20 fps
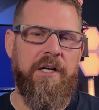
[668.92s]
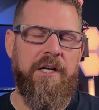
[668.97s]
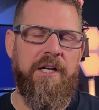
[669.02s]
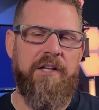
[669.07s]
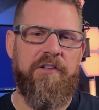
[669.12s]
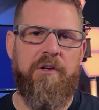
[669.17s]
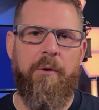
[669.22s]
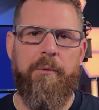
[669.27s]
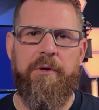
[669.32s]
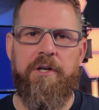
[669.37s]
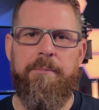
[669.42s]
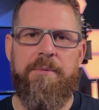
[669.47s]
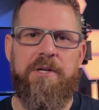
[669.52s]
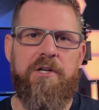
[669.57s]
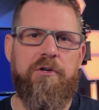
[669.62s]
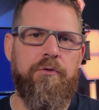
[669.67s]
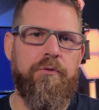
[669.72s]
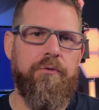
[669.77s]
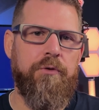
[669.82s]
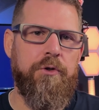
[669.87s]
It's going to be
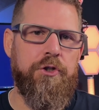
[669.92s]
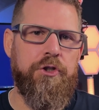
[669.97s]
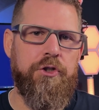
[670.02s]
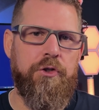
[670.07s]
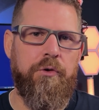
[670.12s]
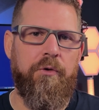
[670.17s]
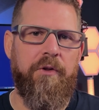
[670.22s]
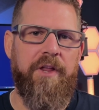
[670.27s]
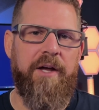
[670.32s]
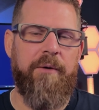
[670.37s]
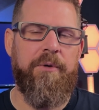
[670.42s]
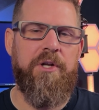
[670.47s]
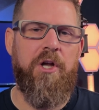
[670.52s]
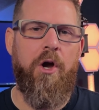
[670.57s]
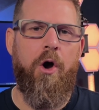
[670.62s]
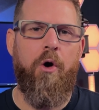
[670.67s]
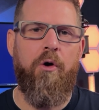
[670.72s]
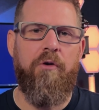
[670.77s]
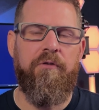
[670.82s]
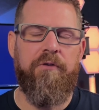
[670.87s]
crucial that we
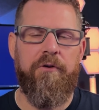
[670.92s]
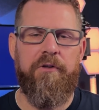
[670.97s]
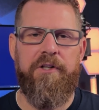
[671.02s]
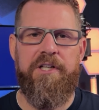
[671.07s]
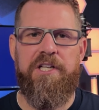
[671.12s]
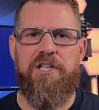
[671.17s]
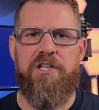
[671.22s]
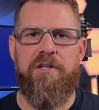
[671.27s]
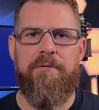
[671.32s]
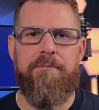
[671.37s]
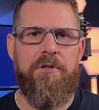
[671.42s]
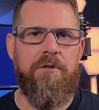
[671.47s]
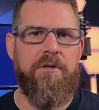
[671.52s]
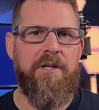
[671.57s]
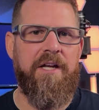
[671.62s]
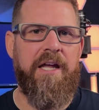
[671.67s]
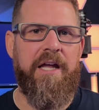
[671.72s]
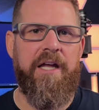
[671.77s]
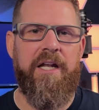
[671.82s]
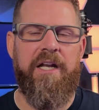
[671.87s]
overly
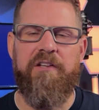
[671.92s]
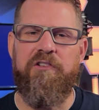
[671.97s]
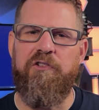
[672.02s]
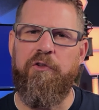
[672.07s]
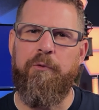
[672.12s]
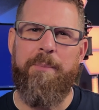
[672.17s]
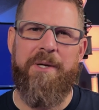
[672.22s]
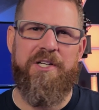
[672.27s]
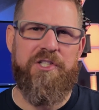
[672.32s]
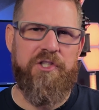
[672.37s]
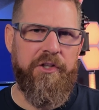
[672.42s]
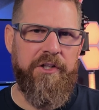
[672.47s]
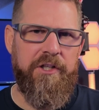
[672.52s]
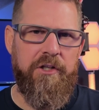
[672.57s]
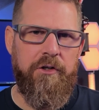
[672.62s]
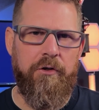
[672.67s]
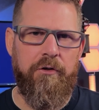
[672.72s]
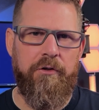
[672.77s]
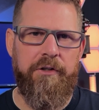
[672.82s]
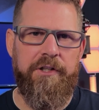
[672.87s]
communicate, especially
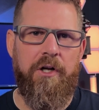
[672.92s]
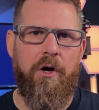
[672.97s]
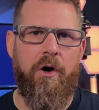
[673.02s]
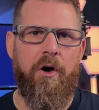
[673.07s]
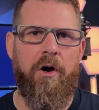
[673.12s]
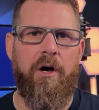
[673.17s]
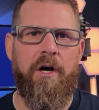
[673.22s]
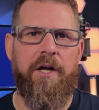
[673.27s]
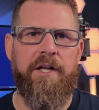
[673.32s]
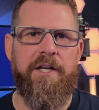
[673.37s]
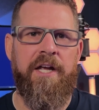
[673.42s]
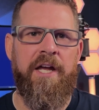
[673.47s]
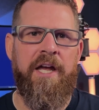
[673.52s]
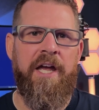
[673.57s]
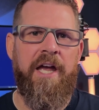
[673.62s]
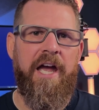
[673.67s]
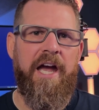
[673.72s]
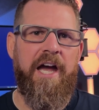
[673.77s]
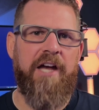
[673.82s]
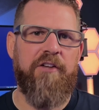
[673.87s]
early on,
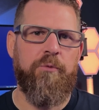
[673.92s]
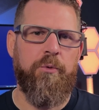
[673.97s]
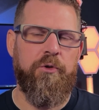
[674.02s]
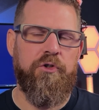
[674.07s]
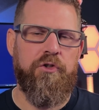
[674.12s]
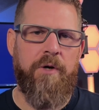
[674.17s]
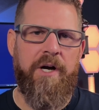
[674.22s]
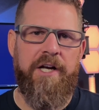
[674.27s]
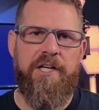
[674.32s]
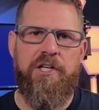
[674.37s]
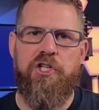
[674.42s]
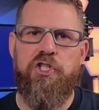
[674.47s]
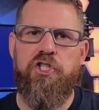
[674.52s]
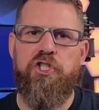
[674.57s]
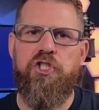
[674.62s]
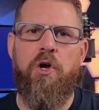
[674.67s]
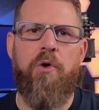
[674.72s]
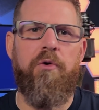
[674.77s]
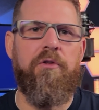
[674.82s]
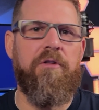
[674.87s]
as we're trying to
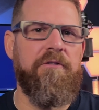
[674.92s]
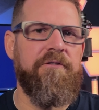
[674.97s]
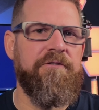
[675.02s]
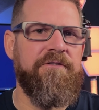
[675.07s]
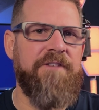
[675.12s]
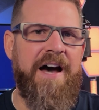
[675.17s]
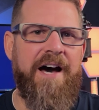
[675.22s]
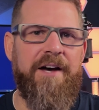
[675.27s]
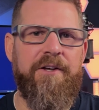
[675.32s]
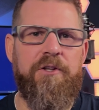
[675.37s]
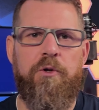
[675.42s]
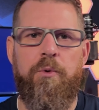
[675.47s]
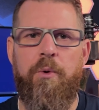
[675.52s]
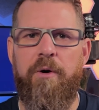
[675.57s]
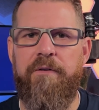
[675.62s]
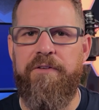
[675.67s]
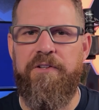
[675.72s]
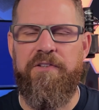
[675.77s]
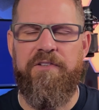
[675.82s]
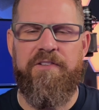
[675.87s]
show the value
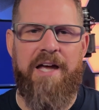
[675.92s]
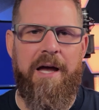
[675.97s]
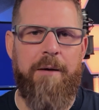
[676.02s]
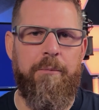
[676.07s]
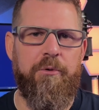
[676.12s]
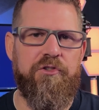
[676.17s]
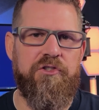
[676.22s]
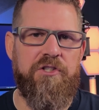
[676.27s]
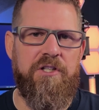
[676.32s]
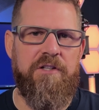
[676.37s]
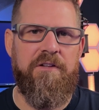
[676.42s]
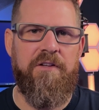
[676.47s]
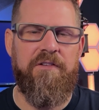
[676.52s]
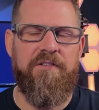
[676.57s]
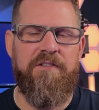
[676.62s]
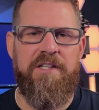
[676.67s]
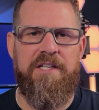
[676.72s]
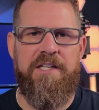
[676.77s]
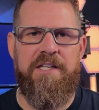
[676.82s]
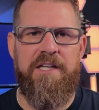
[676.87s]
of establishing
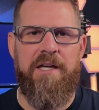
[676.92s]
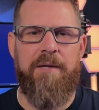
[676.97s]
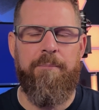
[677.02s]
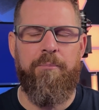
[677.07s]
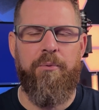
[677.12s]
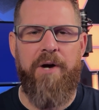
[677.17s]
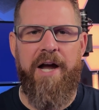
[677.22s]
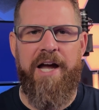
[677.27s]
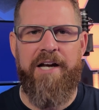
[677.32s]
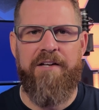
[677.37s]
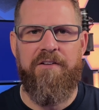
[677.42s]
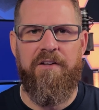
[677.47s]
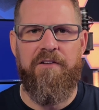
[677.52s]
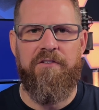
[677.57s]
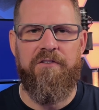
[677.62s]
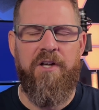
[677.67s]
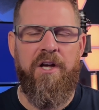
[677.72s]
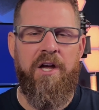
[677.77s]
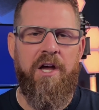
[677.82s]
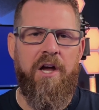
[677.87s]
this EA
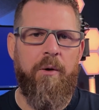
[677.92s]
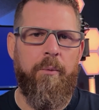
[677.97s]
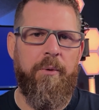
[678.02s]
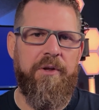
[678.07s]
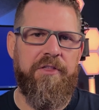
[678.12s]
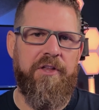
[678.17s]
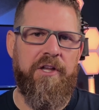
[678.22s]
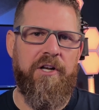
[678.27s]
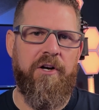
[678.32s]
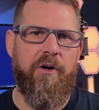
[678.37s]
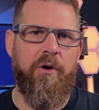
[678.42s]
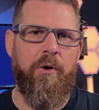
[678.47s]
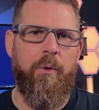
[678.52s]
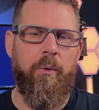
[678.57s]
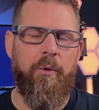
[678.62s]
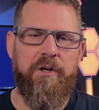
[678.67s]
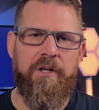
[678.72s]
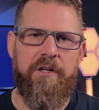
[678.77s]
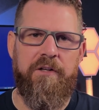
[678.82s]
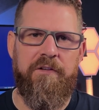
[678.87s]
practice within our
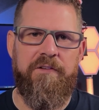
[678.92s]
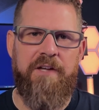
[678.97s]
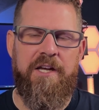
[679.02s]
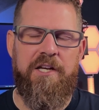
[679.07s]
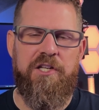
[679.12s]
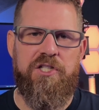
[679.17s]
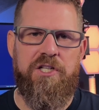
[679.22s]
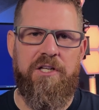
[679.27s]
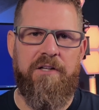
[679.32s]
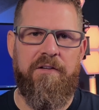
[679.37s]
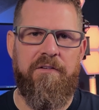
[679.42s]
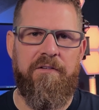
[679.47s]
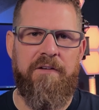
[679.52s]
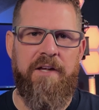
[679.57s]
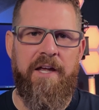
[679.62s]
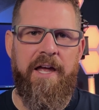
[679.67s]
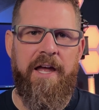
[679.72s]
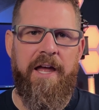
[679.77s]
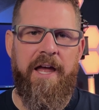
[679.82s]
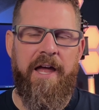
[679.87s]
organizations.
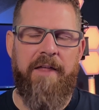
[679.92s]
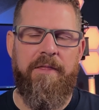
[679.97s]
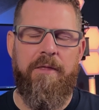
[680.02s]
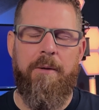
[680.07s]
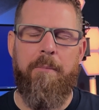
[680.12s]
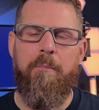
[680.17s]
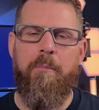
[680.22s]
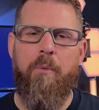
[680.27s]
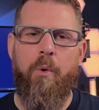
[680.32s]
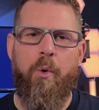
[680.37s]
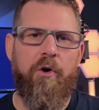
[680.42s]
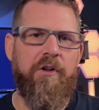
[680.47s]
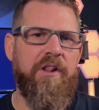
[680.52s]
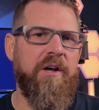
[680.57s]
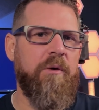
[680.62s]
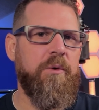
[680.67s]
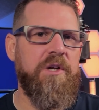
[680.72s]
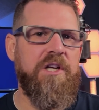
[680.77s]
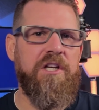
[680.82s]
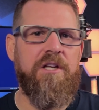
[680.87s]
And the more
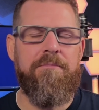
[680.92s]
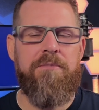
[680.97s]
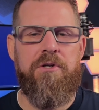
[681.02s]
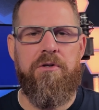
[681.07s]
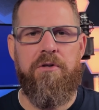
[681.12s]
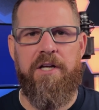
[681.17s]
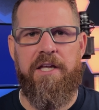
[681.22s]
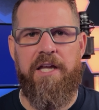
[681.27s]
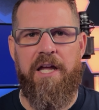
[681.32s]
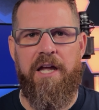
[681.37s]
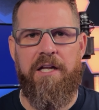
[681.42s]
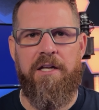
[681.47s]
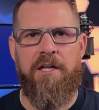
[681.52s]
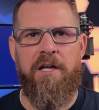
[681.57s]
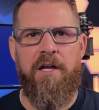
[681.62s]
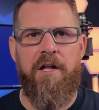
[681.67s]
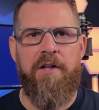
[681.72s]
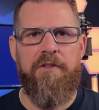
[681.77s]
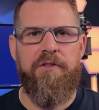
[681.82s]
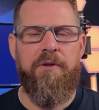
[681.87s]
that we communicate,
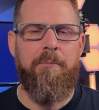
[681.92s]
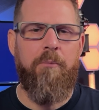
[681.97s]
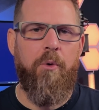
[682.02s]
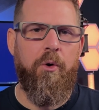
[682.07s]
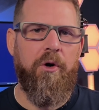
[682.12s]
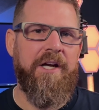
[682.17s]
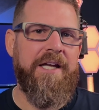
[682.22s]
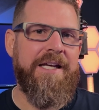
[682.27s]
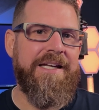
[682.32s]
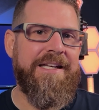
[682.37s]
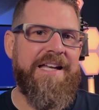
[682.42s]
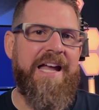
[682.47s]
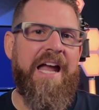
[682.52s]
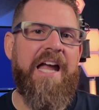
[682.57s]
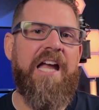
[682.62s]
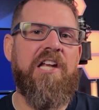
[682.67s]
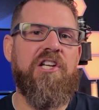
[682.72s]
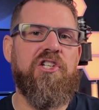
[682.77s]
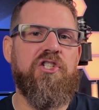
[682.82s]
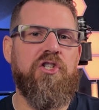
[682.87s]
the more
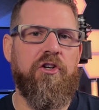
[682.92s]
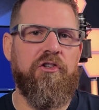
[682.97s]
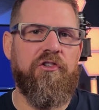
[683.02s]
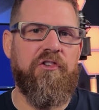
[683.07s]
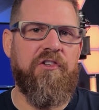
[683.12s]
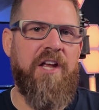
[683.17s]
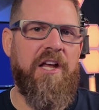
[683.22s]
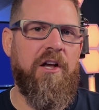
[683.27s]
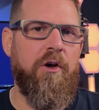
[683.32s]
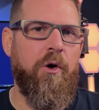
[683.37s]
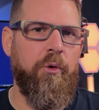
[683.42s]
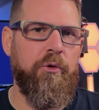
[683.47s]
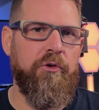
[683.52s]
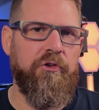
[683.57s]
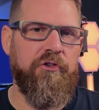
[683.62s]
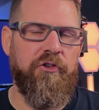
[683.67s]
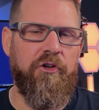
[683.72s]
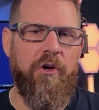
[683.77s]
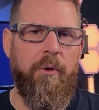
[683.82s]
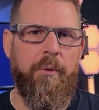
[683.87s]
engaged our
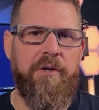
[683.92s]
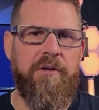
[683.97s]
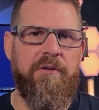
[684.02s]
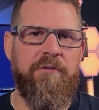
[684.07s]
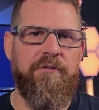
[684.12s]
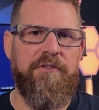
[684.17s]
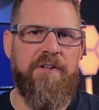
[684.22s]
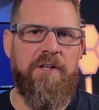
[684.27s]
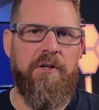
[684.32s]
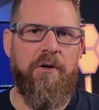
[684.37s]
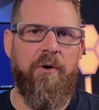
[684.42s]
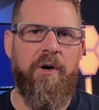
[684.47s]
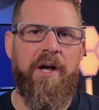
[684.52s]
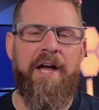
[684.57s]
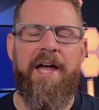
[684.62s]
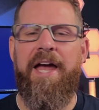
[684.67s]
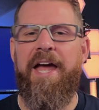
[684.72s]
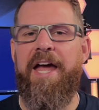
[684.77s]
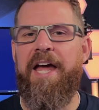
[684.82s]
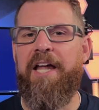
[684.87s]
stakeholders are going to feel.
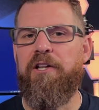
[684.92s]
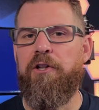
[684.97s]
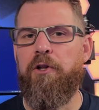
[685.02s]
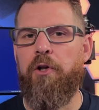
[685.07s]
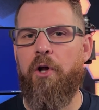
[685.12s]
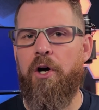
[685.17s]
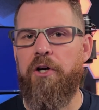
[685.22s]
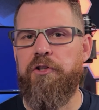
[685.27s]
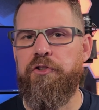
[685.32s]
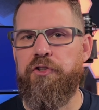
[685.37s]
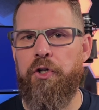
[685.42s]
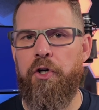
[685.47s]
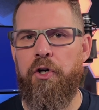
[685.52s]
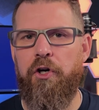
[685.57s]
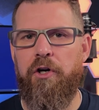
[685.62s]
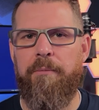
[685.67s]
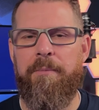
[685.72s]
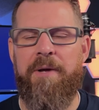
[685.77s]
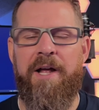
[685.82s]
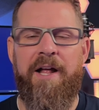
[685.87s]
And long
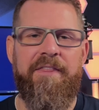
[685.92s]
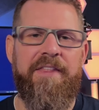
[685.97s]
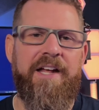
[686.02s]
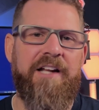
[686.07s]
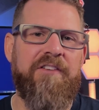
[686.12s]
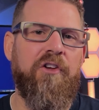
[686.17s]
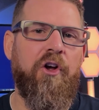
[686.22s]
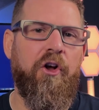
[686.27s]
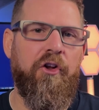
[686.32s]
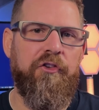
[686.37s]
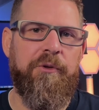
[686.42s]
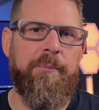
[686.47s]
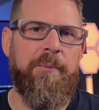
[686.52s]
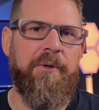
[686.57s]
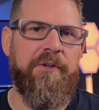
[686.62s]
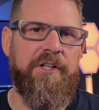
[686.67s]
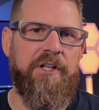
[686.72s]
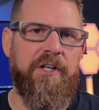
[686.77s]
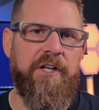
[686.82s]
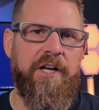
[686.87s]
term, that's
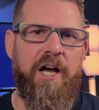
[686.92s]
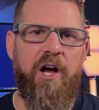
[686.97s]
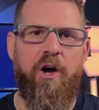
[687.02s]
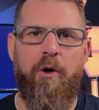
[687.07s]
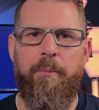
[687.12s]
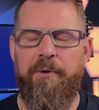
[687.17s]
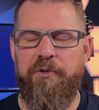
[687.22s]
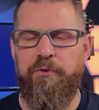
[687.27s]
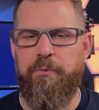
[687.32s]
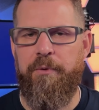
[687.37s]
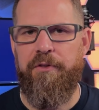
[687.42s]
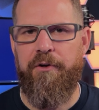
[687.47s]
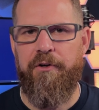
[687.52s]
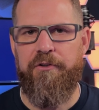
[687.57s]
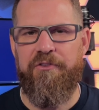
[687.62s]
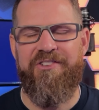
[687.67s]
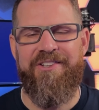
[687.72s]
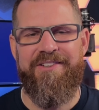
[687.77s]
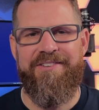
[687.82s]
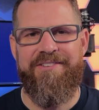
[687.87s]
ultimately going to help us with our
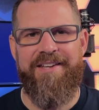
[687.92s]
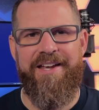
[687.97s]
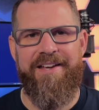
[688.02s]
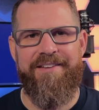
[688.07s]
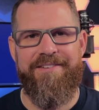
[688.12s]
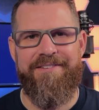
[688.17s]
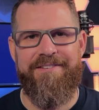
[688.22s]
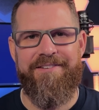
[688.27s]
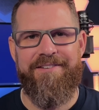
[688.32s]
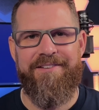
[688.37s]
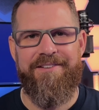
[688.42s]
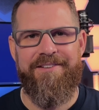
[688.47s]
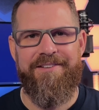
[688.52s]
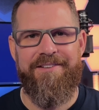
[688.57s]
success.